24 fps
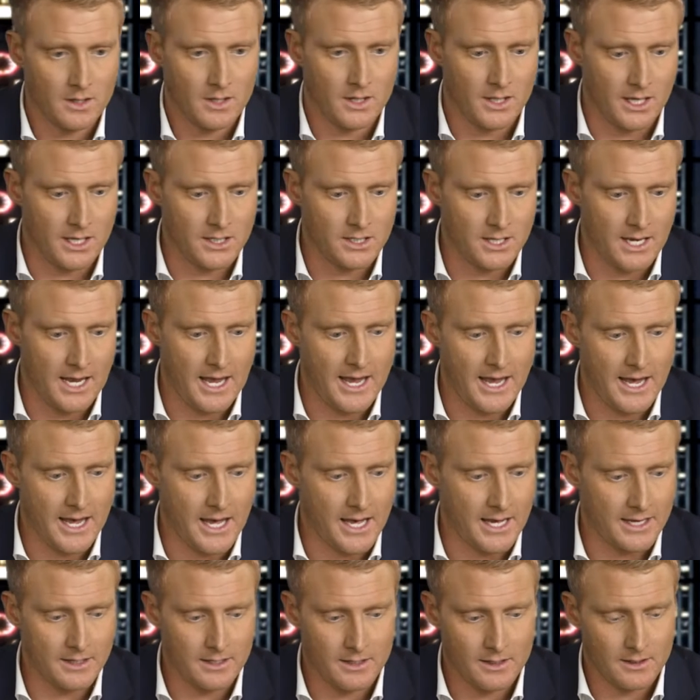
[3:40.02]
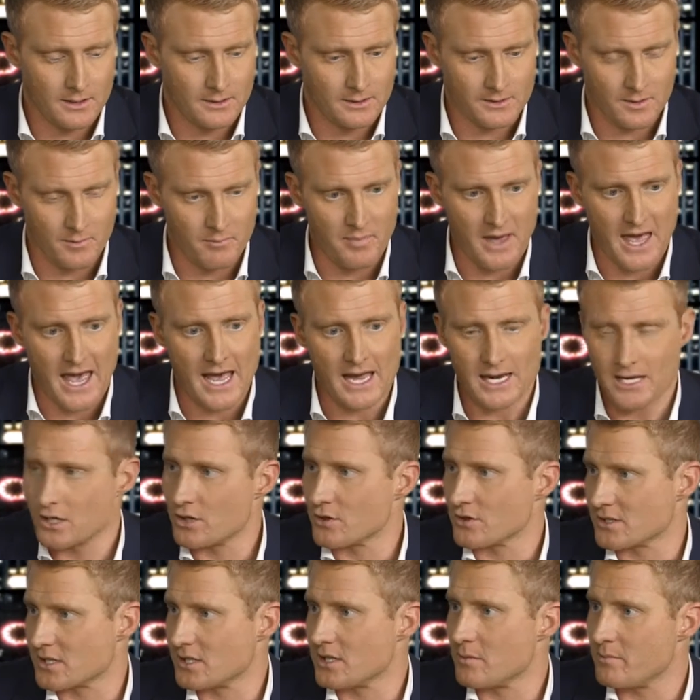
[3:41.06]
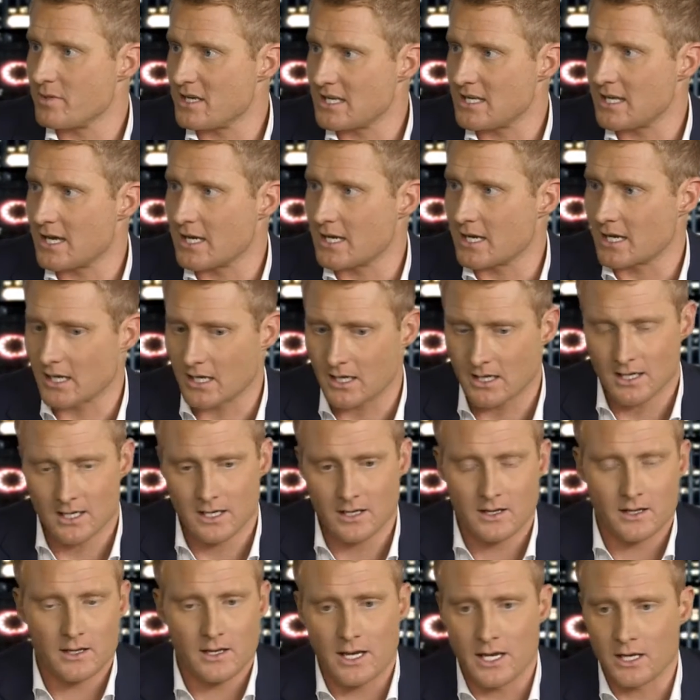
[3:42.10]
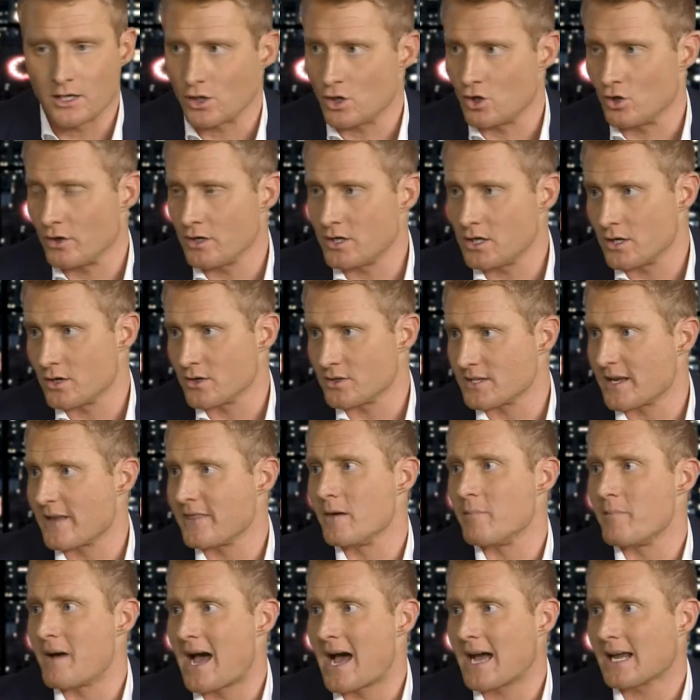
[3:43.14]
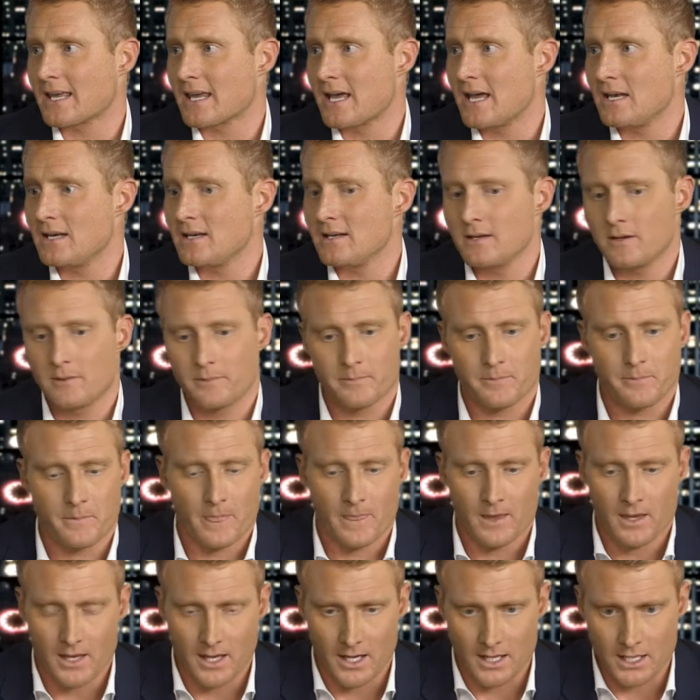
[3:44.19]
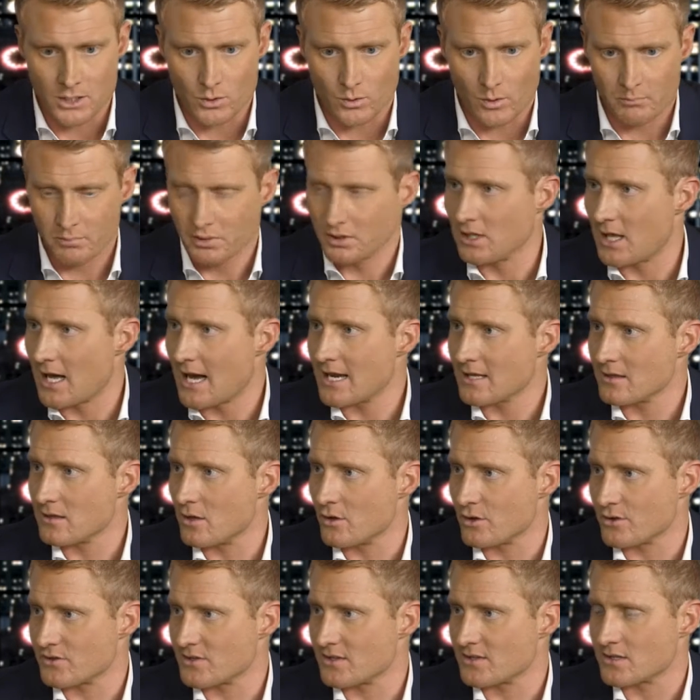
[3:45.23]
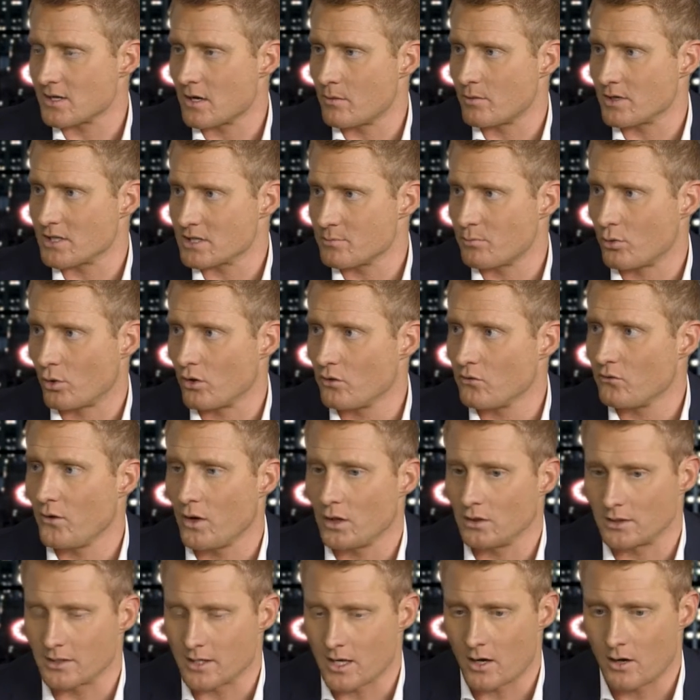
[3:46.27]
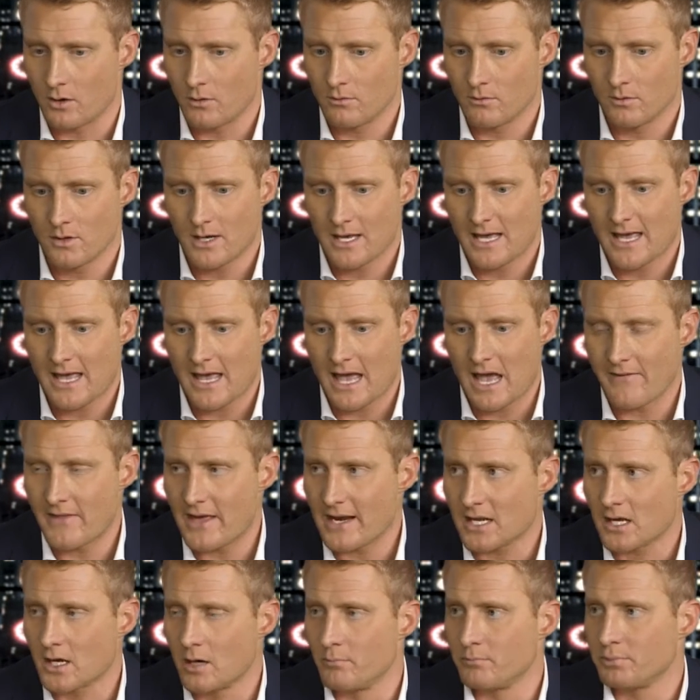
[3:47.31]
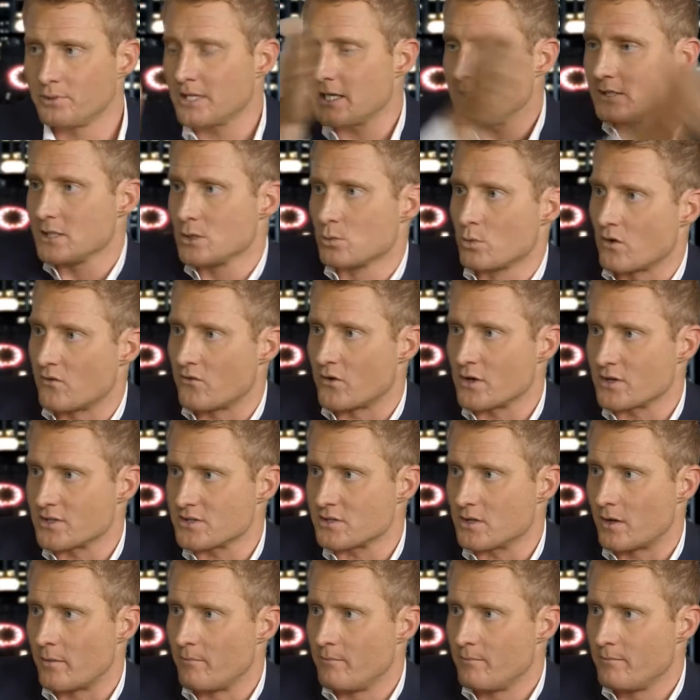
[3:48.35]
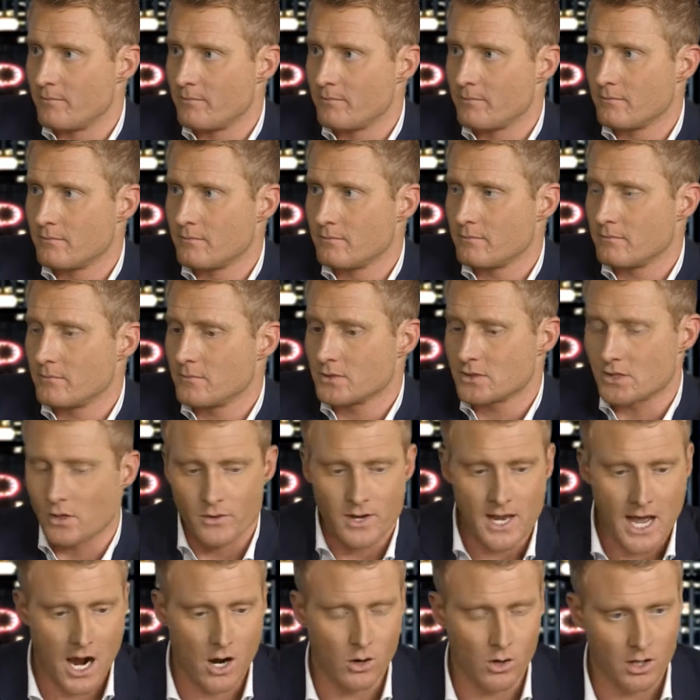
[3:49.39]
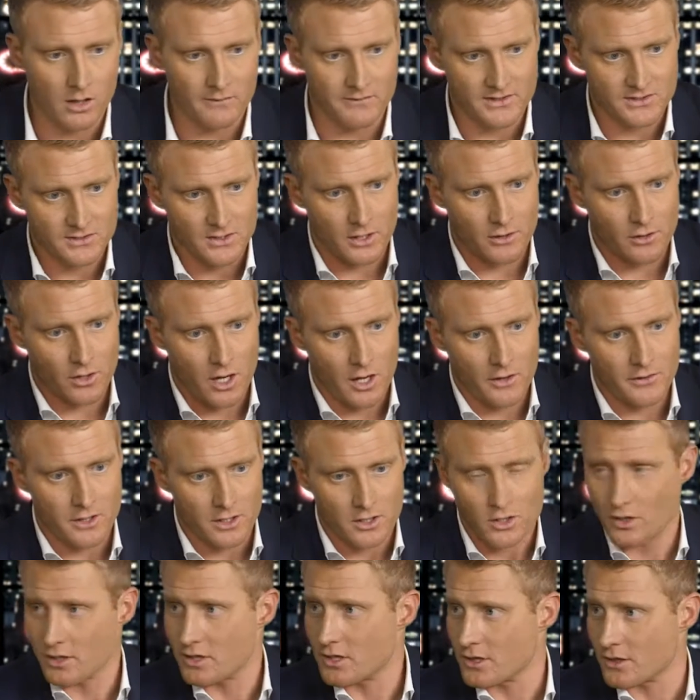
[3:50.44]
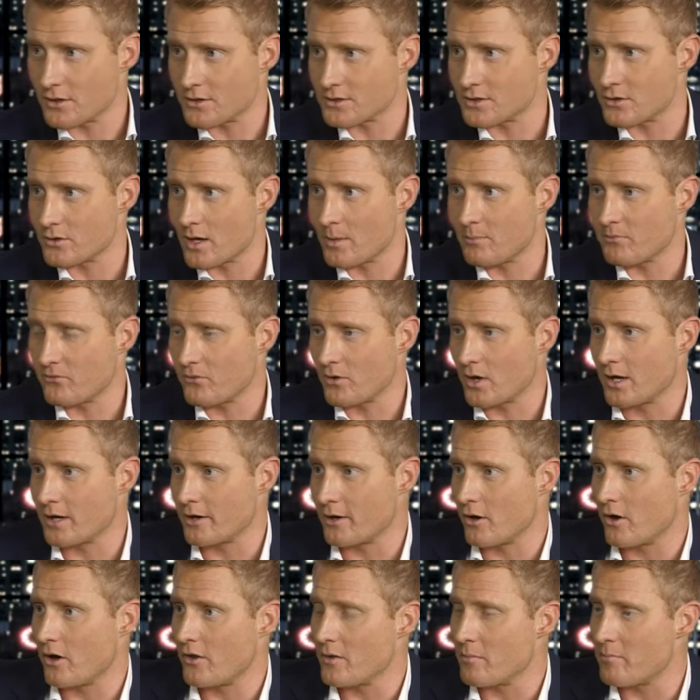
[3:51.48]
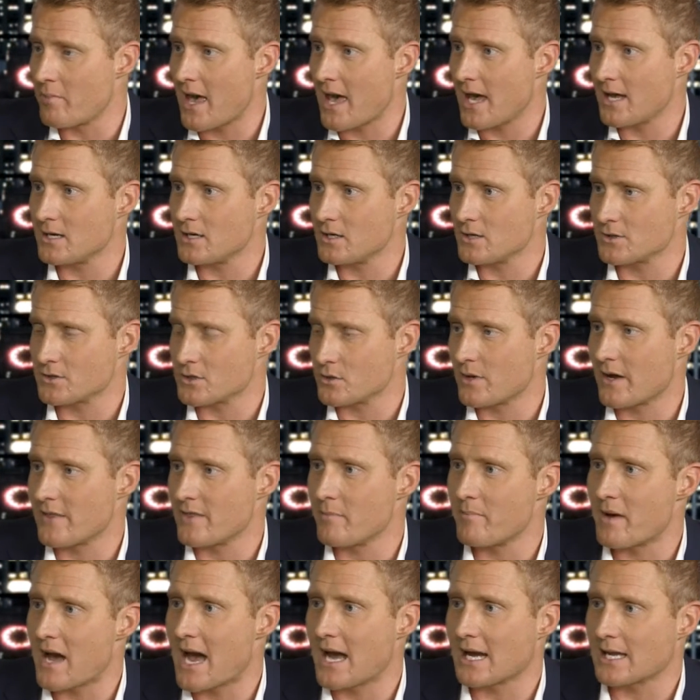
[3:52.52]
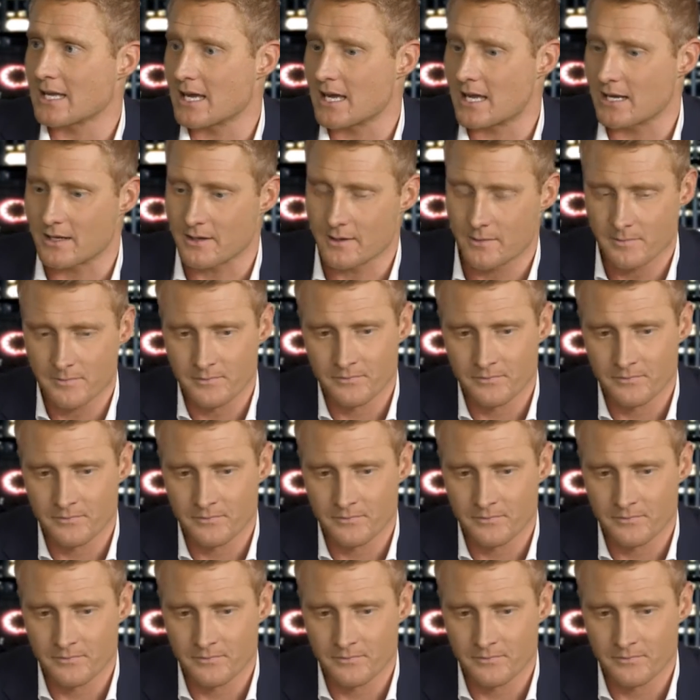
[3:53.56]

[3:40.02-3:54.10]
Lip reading: and you had some bad years in the beginning and good years on the back end, and you applied those to someone's portfolio and then completely reversed them. So now all of a sudden all the good years are up front and all the bad years are on the back end.